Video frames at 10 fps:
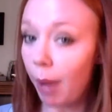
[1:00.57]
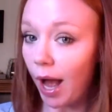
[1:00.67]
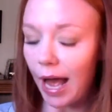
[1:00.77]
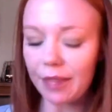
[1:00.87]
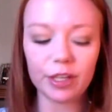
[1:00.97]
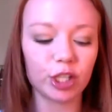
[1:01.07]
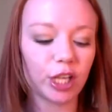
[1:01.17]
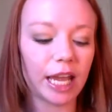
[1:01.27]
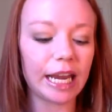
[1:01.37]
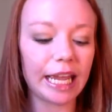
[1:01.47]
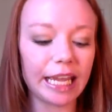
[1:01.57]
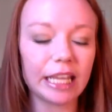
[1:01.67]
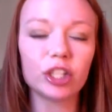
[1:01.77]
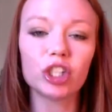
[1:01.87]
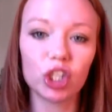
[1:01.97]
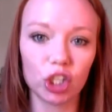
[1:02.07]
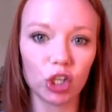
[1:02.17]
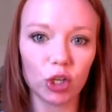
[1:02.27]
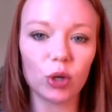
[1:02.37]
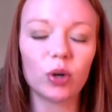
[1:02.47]
bought the shade
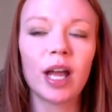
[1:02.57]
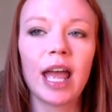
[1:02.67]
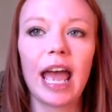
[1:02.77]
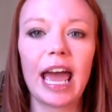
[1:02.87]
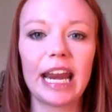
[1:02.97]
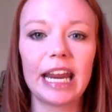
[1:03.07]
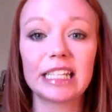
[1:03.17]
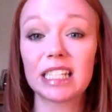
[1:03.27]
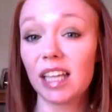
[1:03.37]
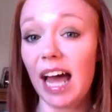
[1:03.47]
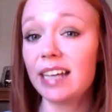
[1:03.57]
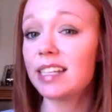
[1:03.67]
N2, and it is light